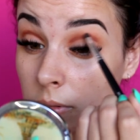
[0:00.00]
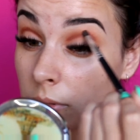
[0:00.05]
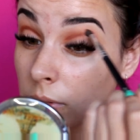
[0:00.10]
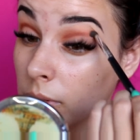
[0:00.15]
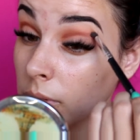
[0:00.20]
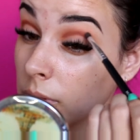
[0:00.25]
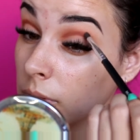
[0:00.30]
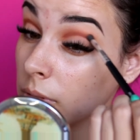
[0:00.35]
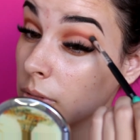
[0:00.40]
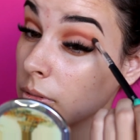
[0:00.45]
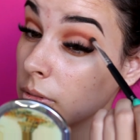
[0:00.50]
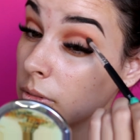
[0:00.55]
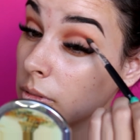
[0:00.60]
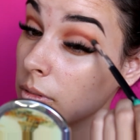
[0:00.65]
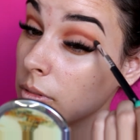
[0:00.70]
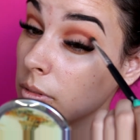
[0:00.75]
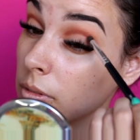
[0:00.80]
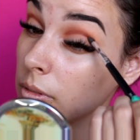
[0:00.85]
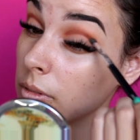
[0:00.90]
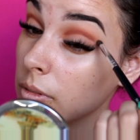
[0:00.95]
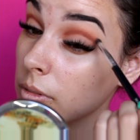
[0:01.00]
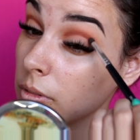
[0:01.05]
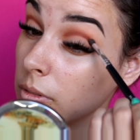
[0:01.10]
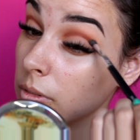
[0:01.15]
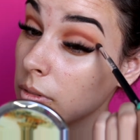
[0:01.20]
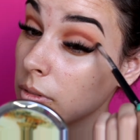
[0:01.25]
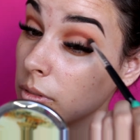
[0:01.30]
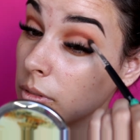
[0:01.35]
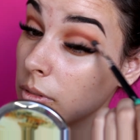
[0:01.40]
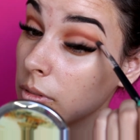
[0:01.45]

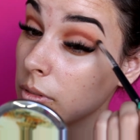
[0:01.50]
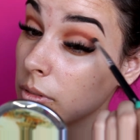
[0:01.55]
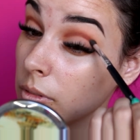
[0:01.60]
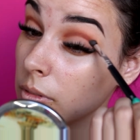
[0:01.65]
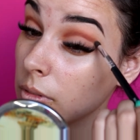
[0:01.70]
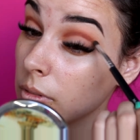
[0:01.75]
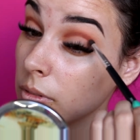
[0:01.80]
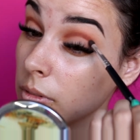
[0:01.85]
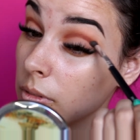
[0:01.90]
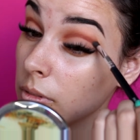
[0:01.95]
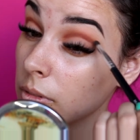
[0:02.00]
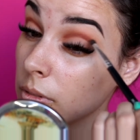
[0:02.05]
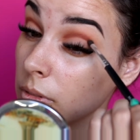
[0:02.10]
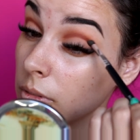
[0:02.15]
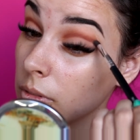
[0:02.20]
[no speech]